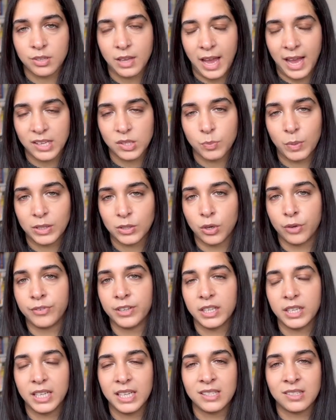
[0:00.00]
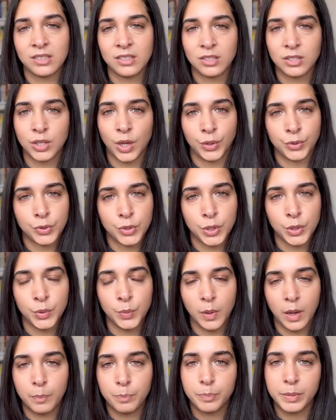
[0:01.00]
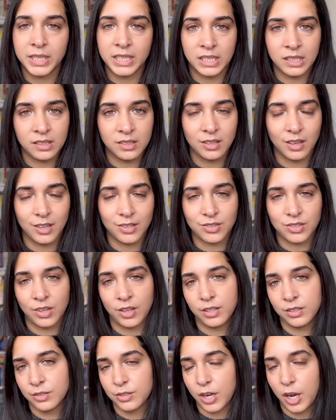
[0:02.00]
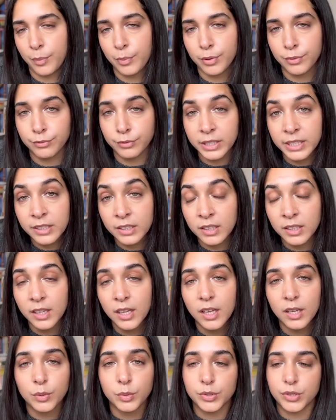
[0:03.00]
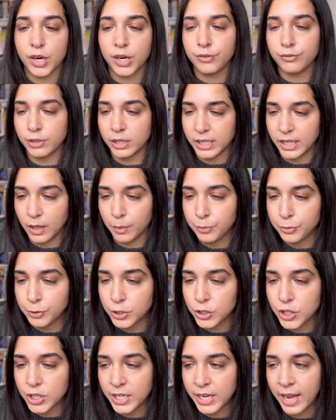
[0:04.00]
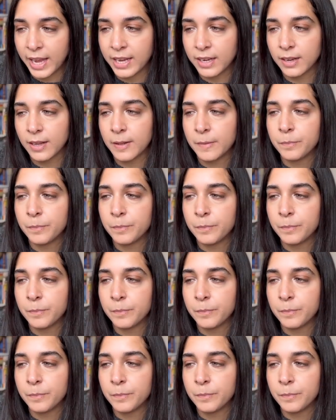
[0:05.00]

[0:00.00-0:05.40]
aspect of it isn't done to appease a certain type of reader, which I really appreciate.